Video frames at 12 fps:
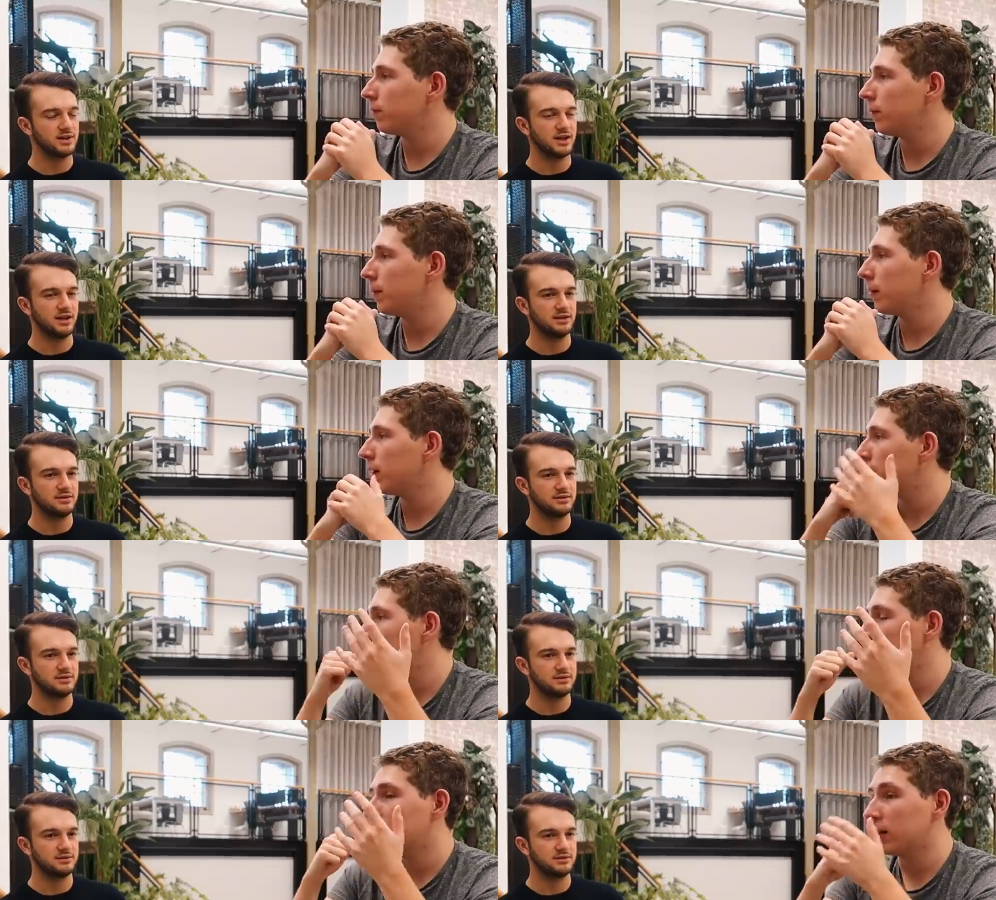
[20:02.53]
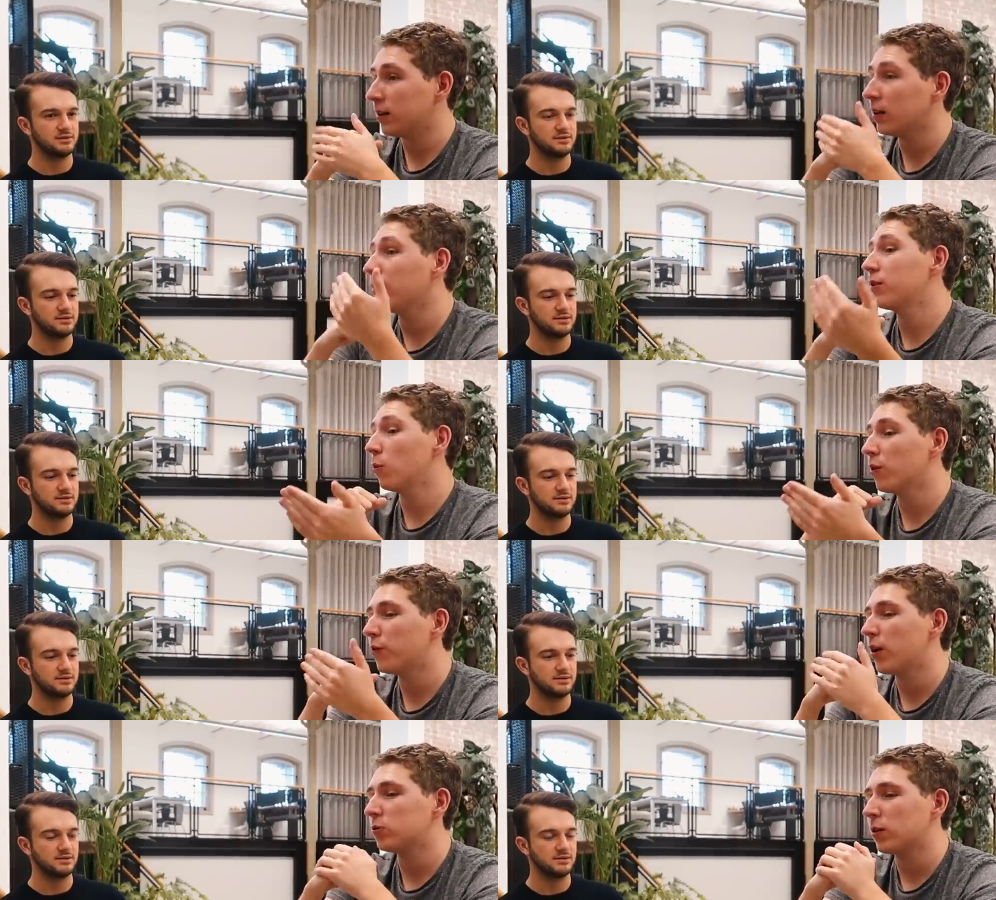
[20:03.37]
Speaker 1: yeah. maybe I think you know you were
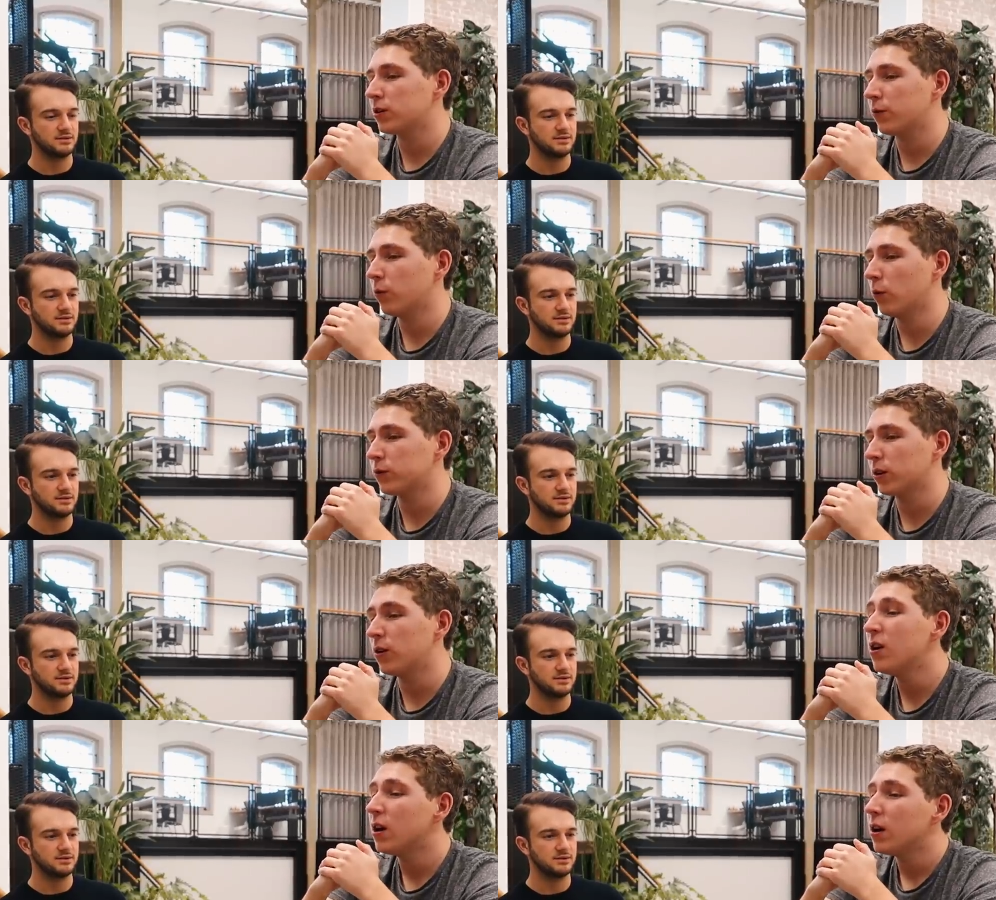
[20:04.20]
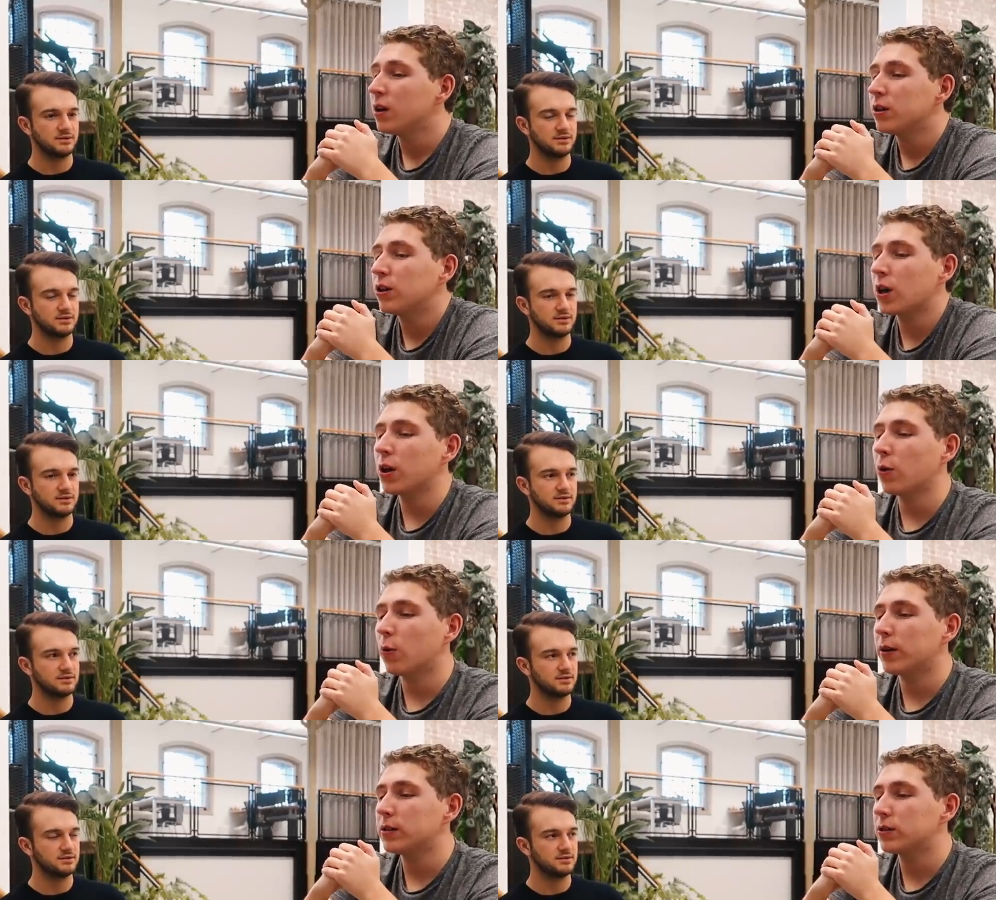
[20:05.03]
the first person I thought of. So you can't
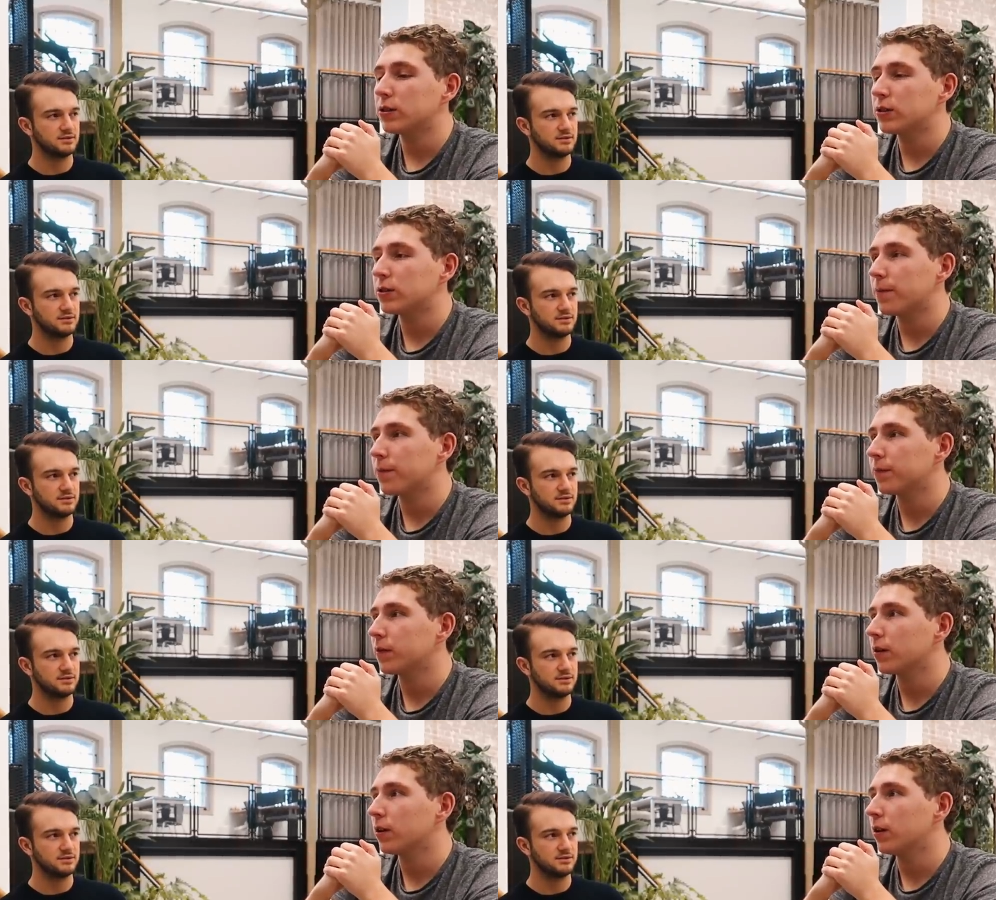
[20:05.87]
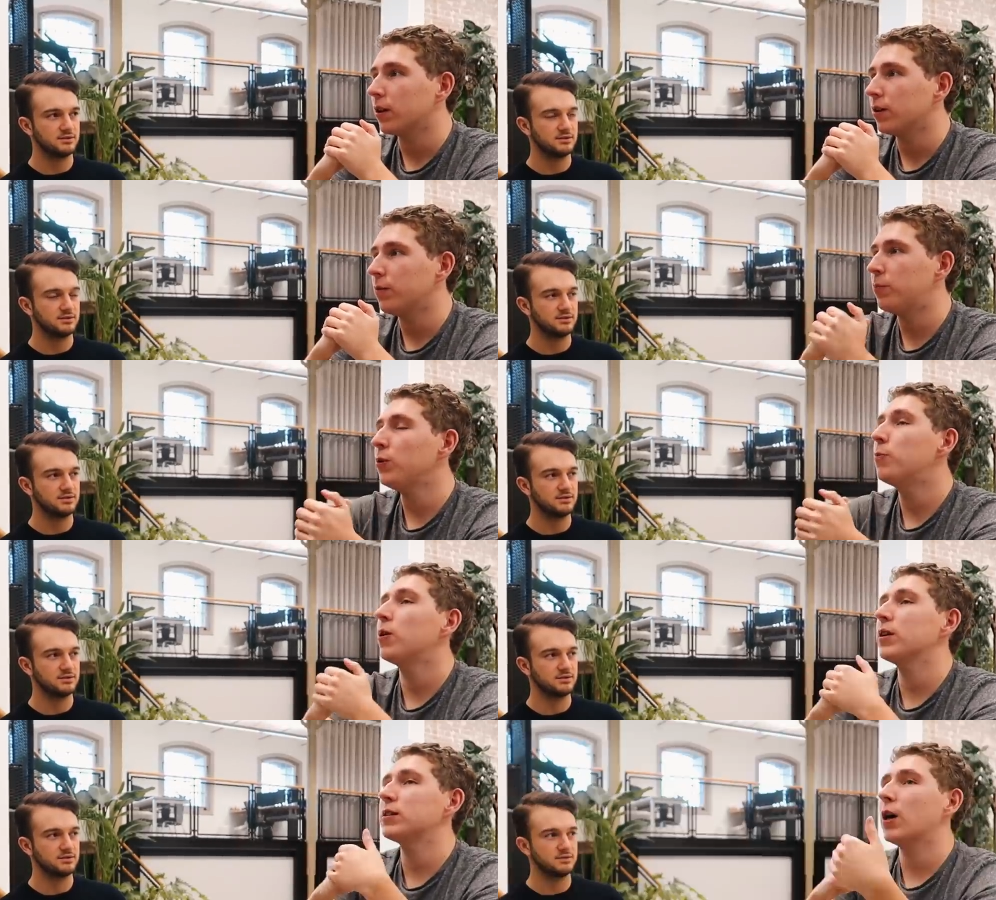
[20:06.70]
always just you know, you, you
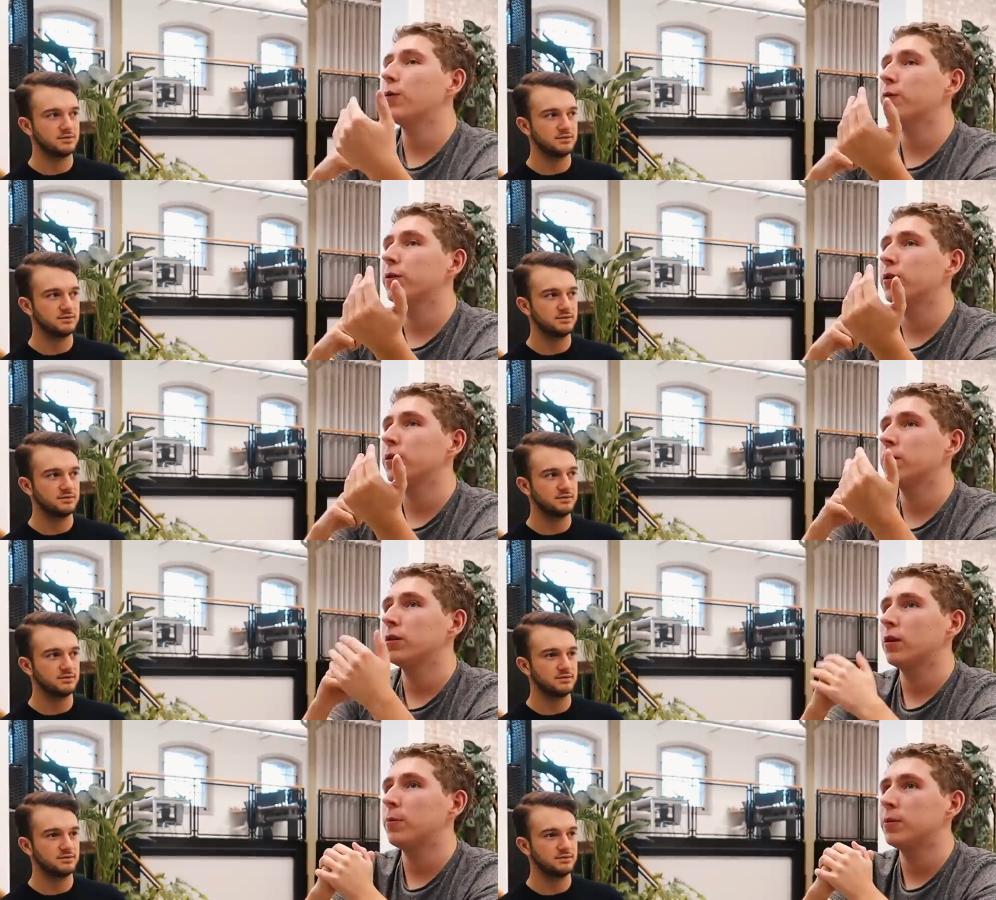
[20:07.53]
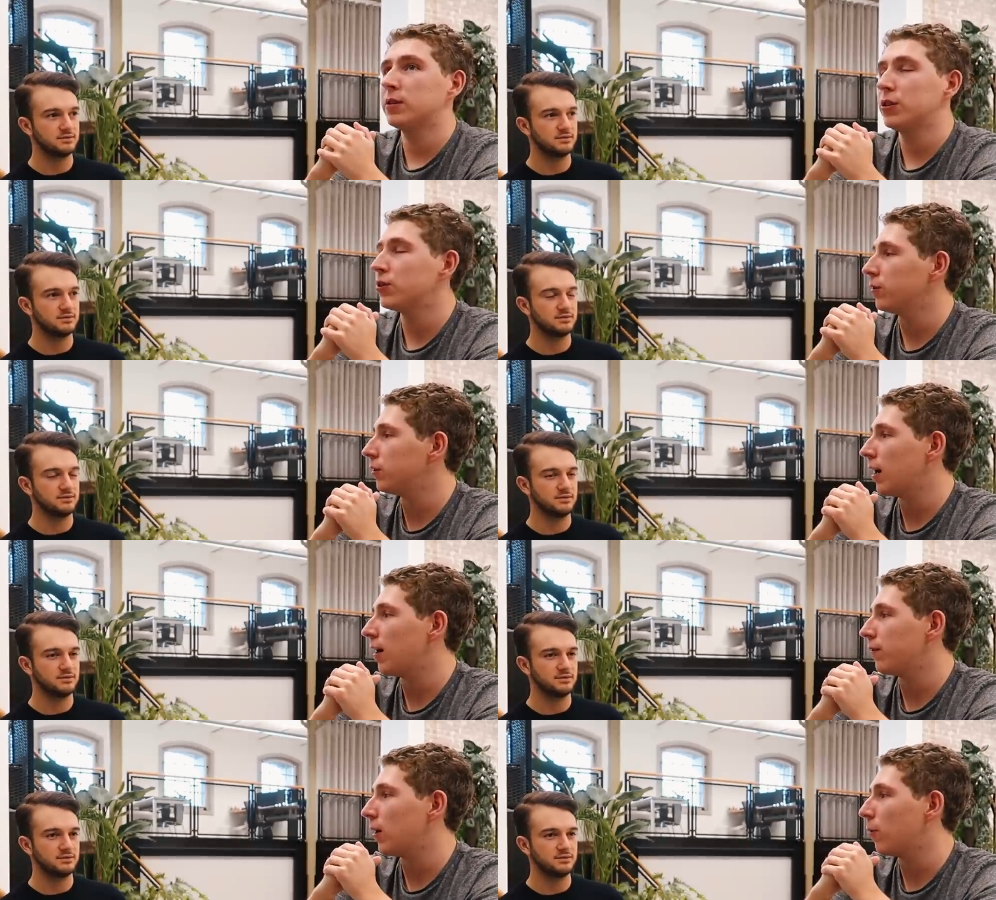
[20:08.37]
put yourself in a position to
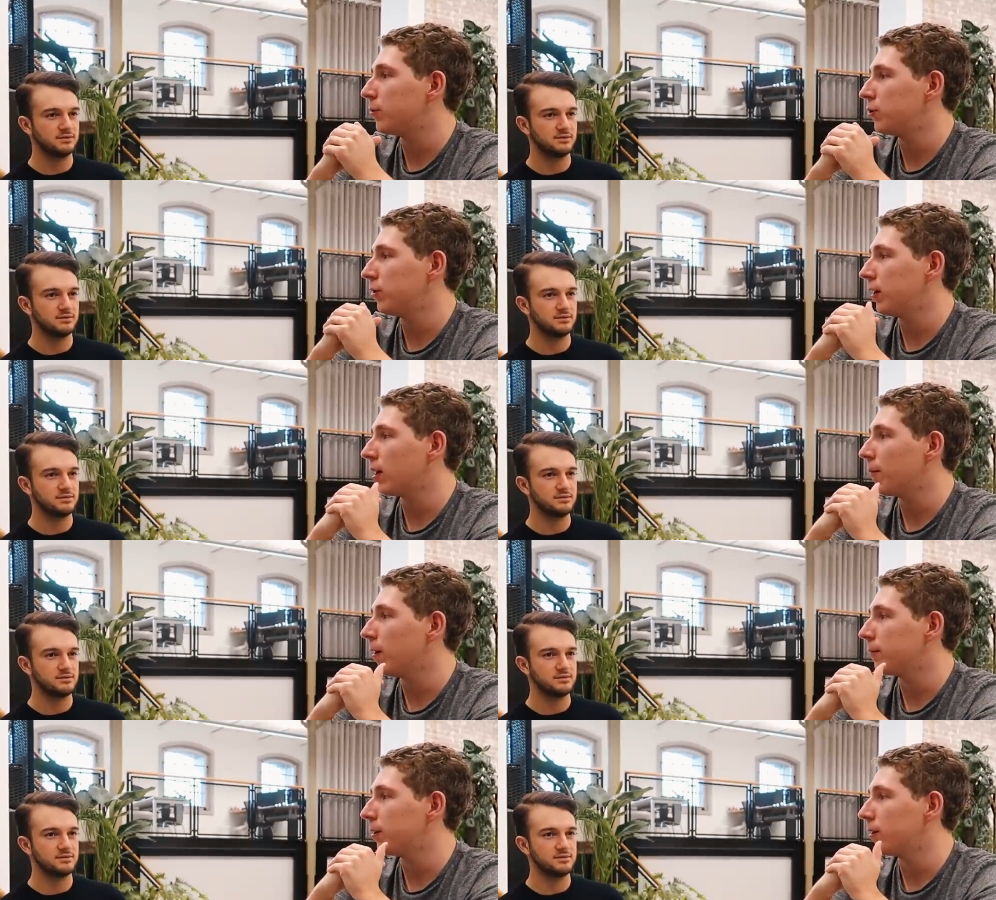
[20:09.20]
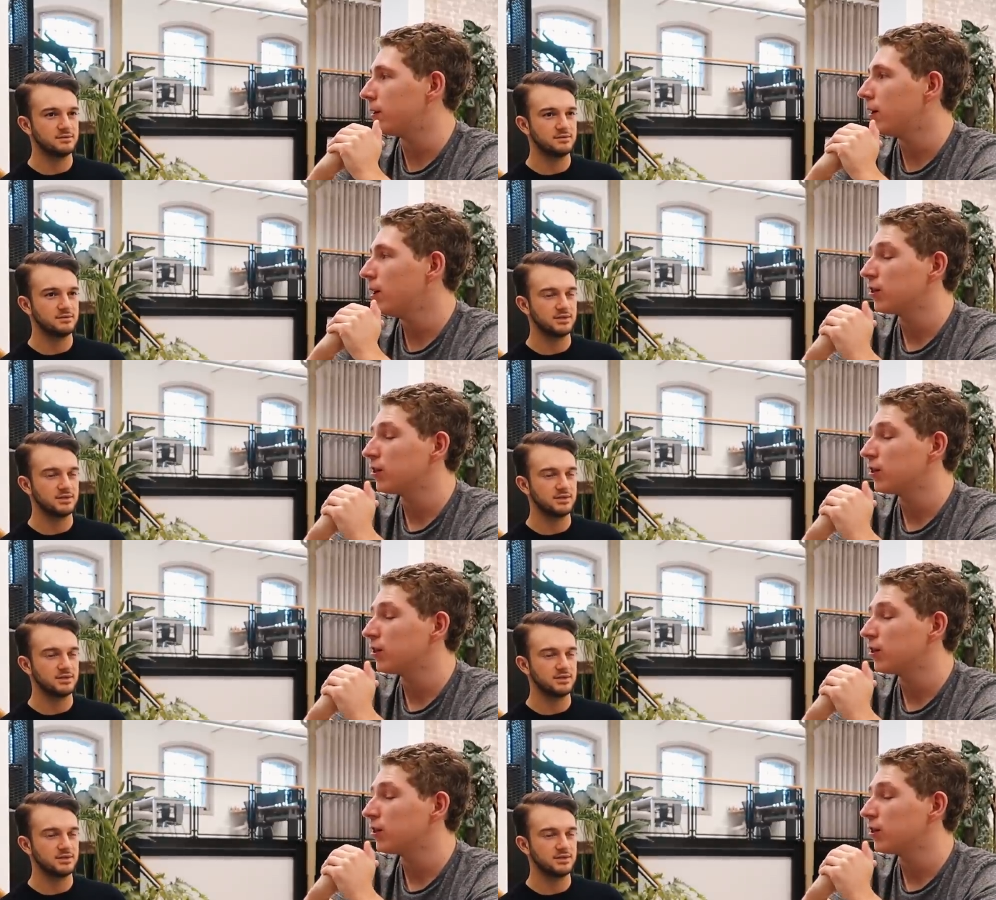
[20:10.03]
have that opportunity come up, don't you?